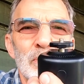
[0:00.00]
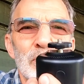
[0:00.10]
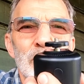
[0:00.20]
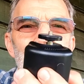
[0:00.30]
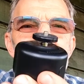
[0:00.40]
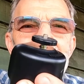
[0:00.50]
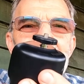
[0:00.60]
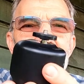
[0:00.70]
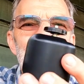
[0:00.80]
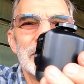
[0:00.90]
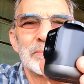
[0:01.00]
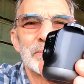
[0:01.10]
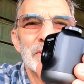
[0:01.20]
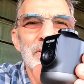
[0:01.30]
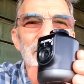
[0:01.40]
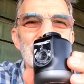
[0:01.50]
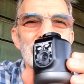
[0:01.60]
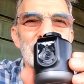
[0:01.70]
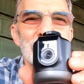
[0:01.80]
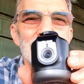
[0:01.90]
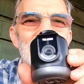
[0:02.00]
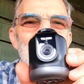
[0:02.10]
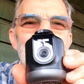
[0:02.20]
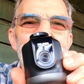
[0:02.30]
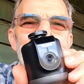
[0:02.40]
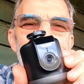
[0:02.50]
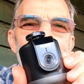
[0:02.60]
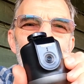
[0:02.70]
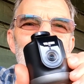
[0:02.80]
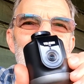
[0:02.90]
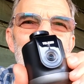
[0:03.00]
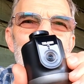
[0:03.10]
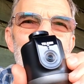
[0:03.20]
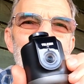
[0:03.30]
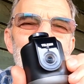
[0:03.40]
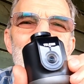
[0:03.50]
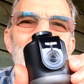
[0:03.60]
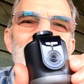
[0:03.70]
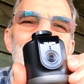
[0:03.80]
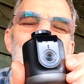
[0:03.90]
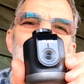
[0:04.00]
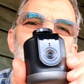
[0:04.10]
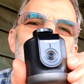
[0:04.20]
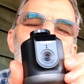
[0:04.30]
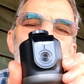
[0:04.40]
What I'm going to show you is the various ways that I'm going to use it.